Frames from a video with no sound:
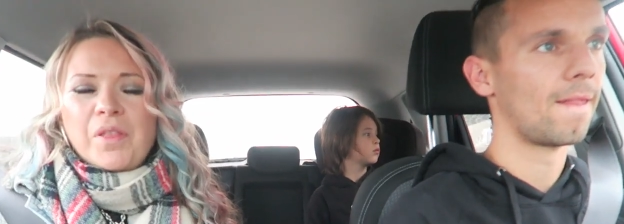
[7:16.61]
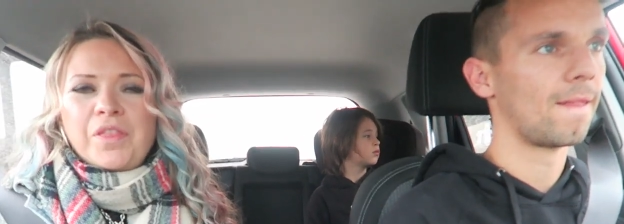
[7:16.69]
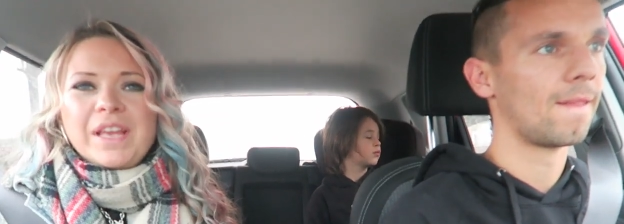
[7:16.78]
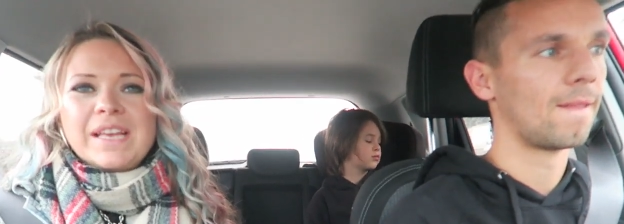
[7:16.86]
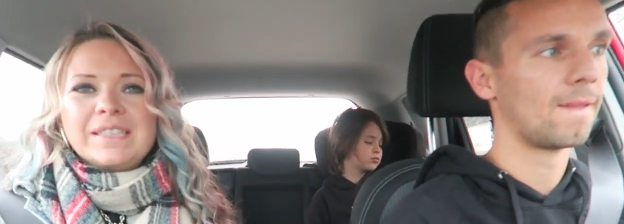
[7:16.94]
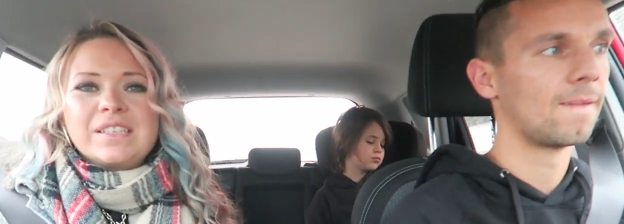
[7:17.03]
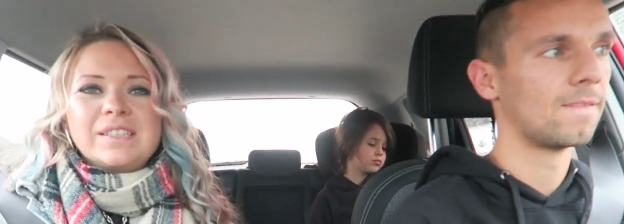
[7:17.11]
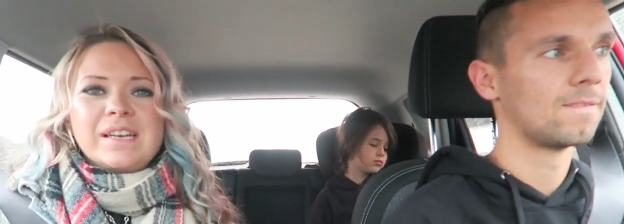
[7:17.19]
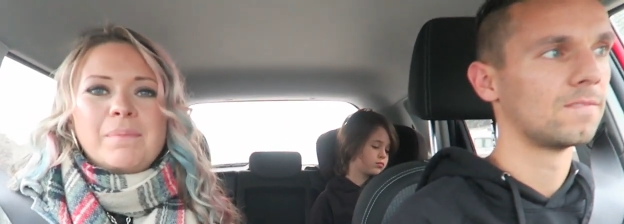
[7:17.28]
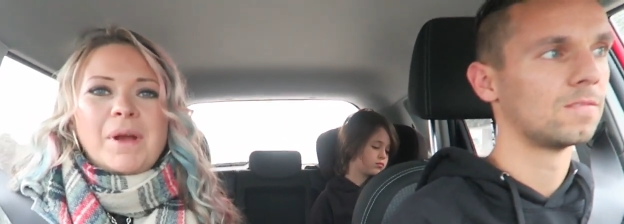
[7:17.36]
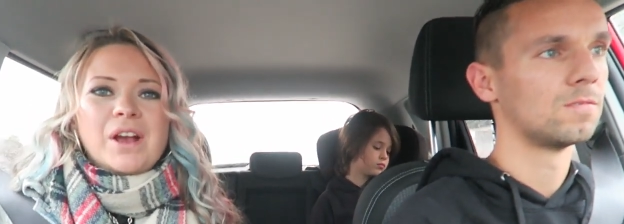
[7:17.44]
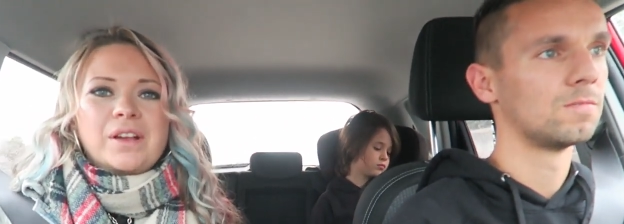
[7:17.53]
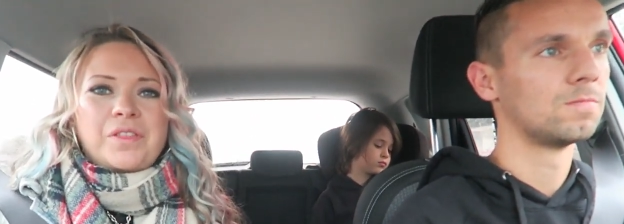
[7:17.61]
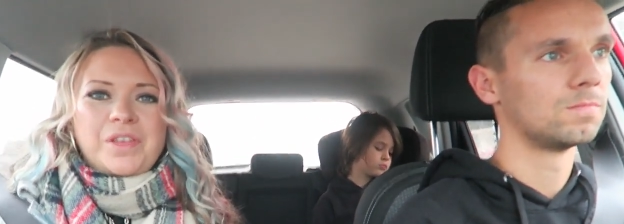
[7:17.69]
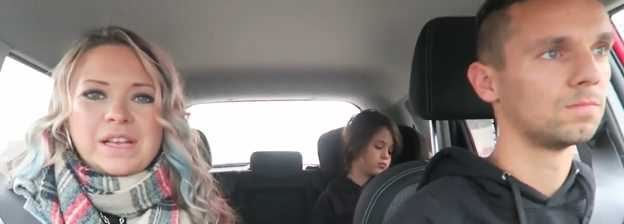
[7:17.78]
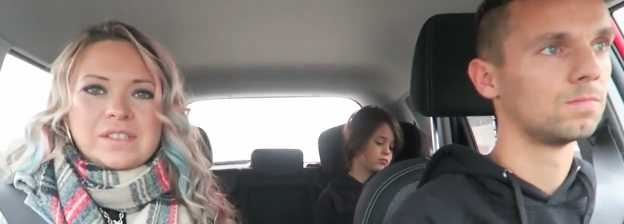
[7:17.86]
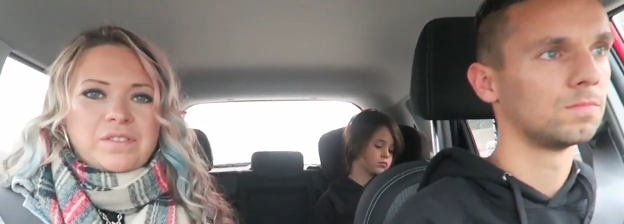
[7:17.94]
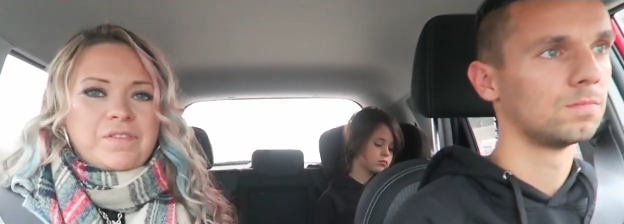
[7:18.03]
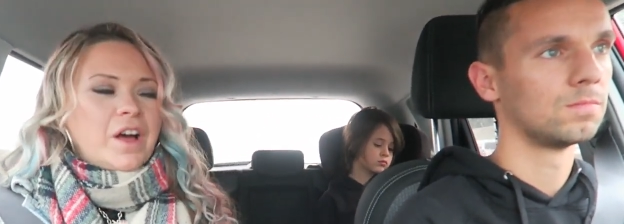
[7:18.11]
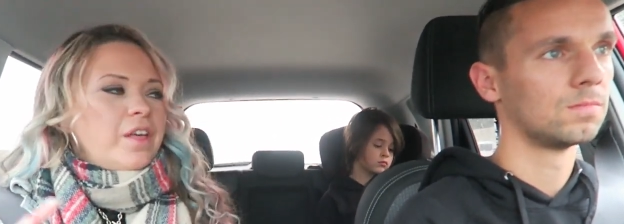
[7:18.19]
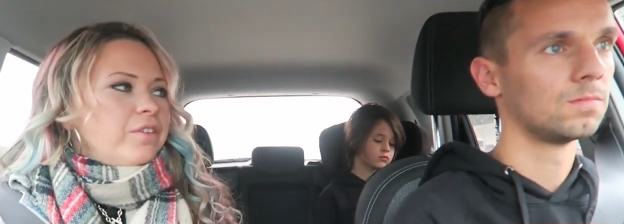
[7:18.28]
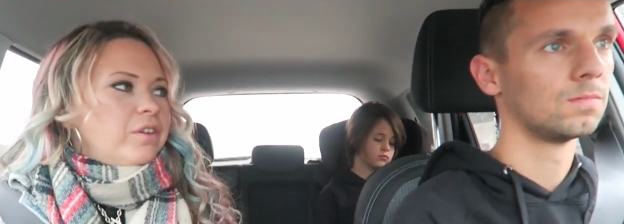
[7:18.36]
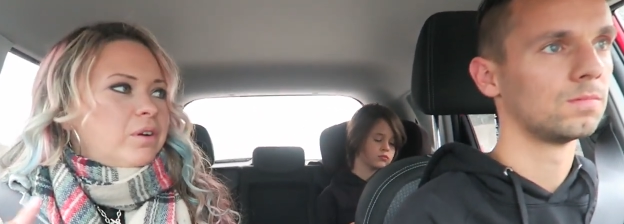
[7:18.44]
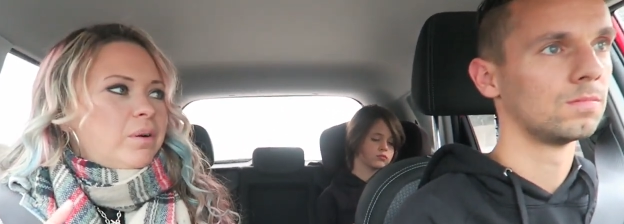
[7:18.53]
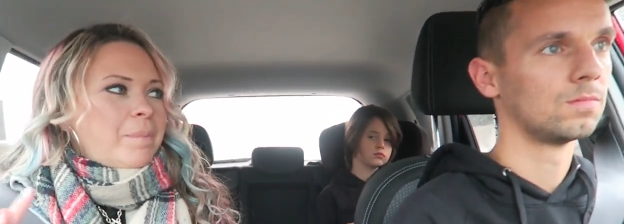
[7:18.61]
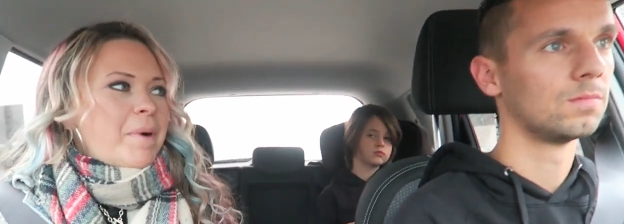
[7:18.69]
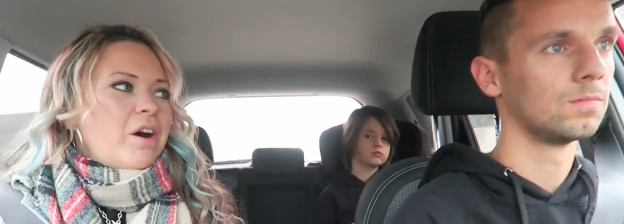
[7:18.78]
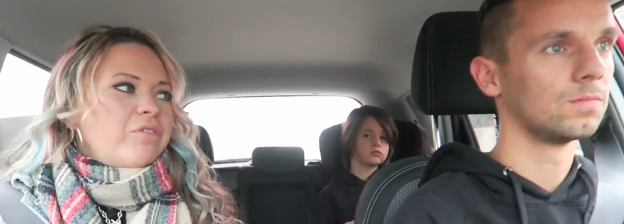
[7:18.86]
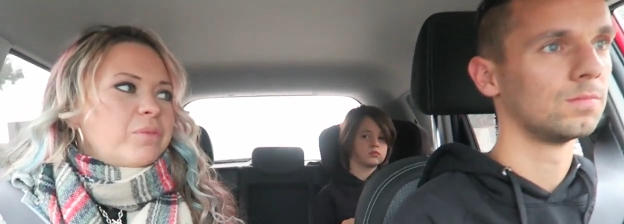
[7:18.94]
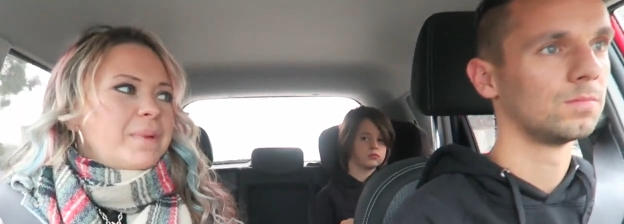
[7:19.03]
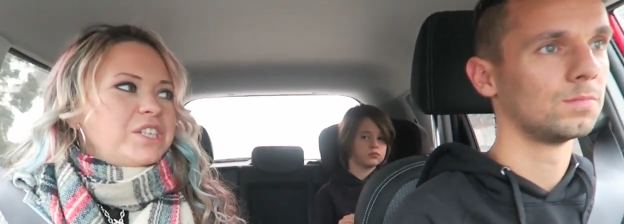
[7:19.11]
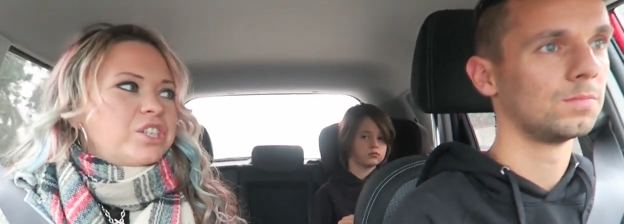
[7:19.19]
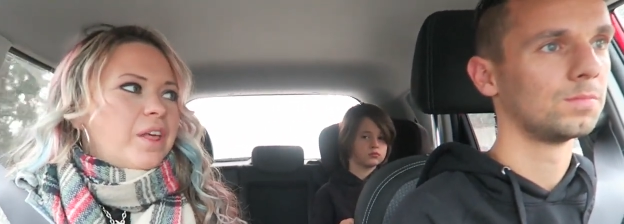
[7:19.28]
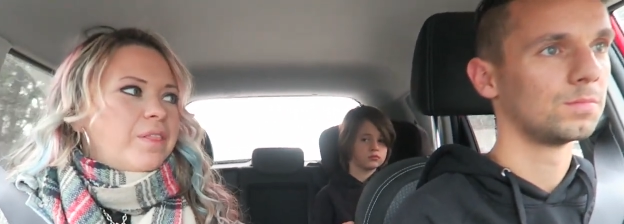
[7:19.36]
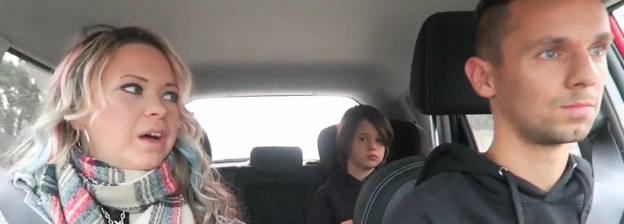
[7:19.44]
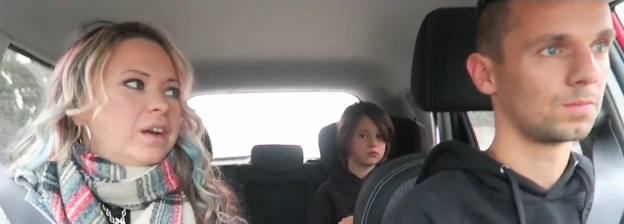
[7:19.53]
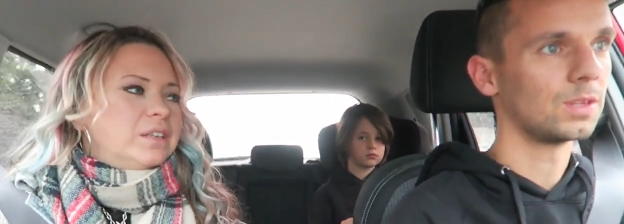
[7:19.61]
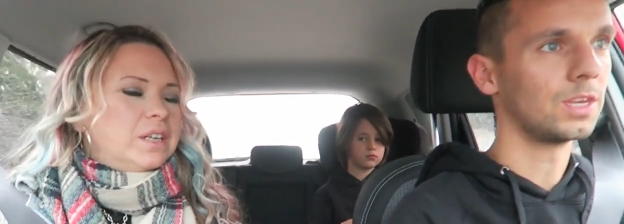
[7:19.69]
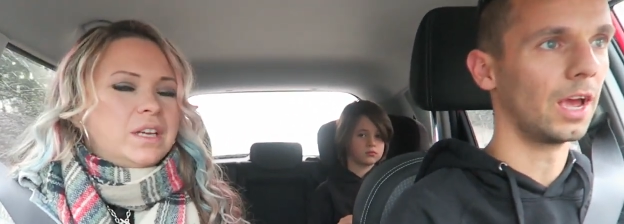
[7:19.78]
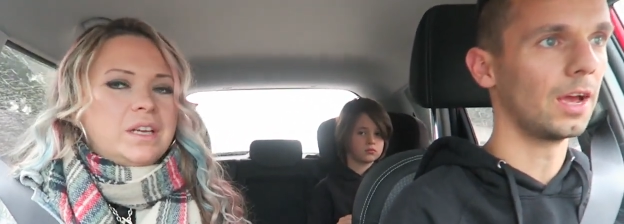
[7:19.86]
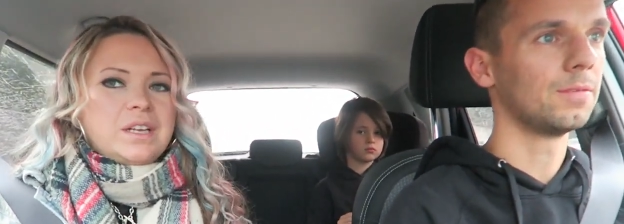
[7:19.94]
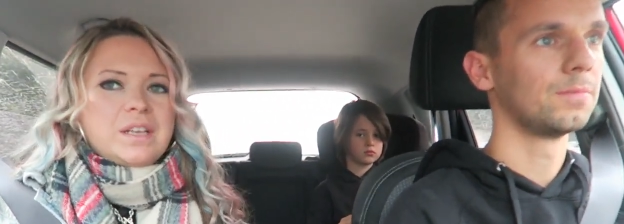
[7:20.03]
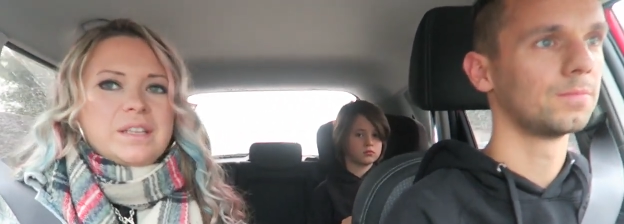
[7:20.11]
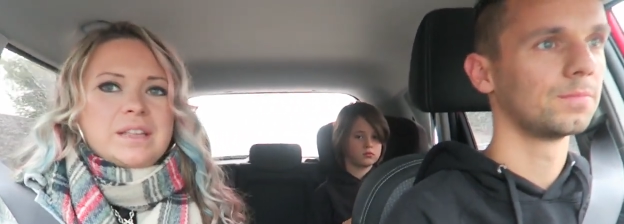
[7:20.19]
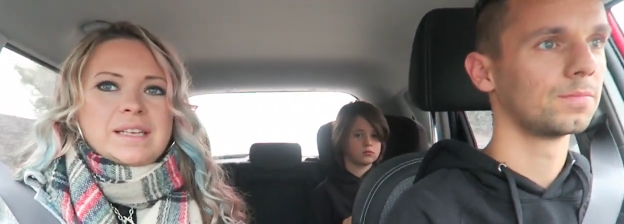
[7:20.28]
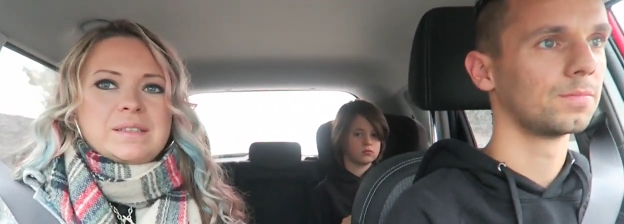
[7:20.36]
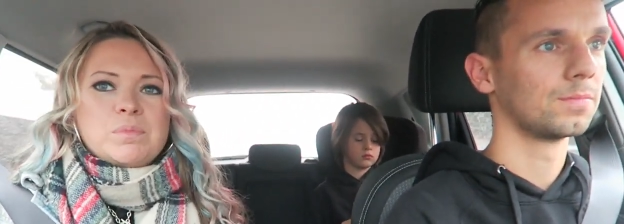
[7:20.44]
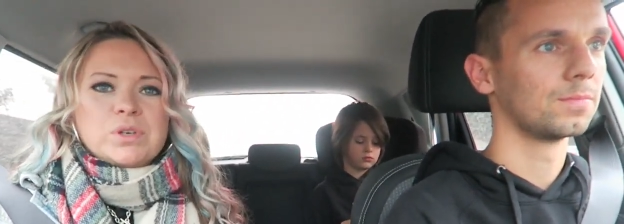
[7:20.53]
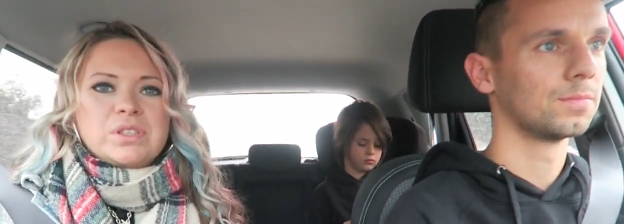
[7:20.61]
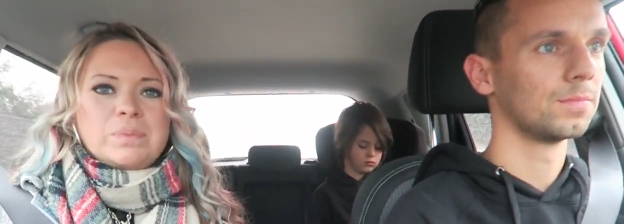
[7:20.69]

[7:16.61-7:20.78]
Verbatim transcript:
Speaker 1: I think it's because in America things are further apart from each other. Yeah there's more